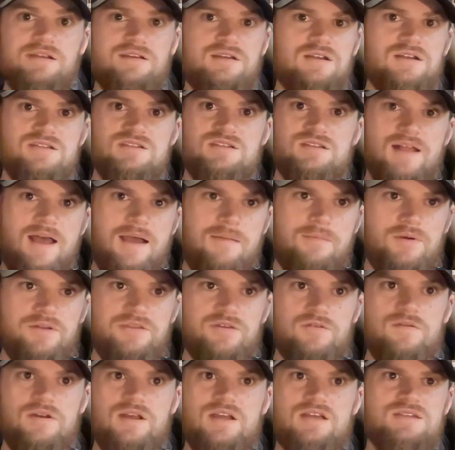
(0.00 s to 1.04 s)
Get a slap on the
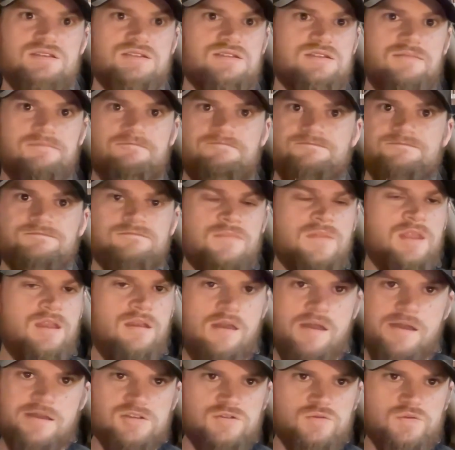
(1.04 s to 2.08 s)
wrist and
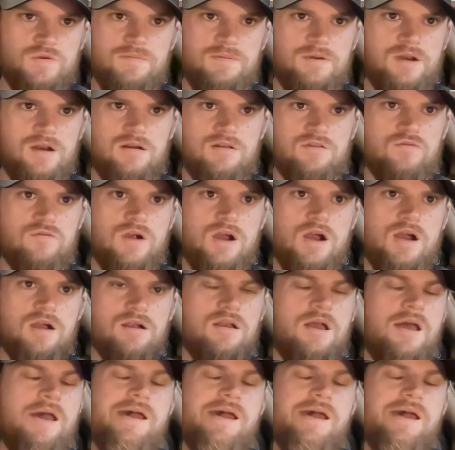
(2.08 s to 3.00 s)
sweep it under the rug.